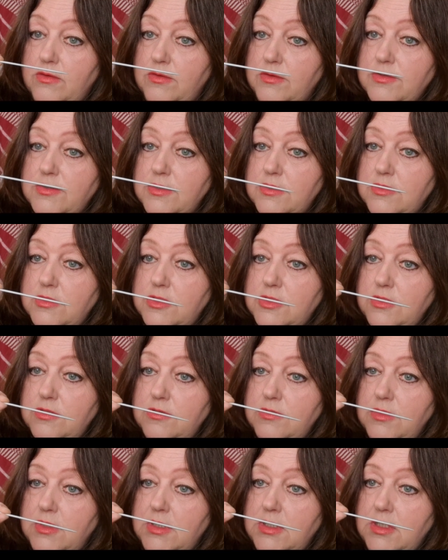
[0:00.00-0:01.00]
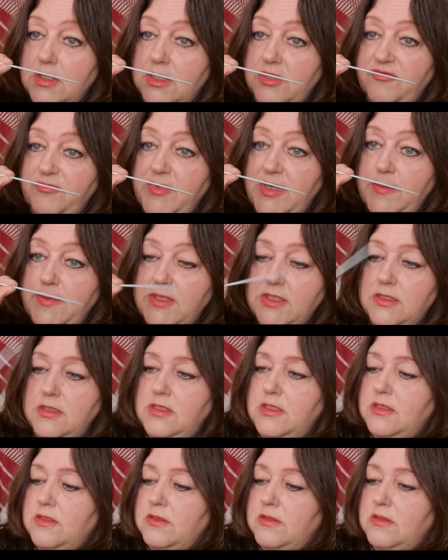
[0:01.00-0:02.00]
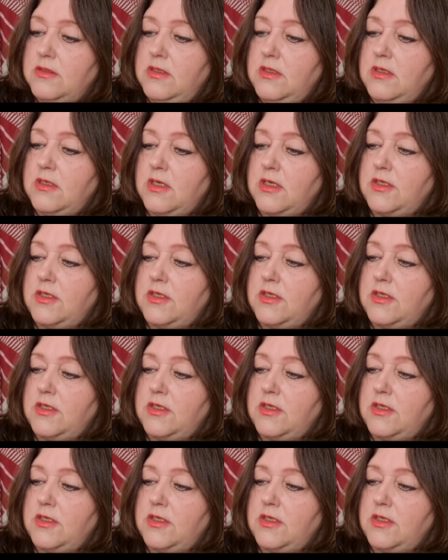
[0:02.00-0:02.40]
also 2.5mm needle.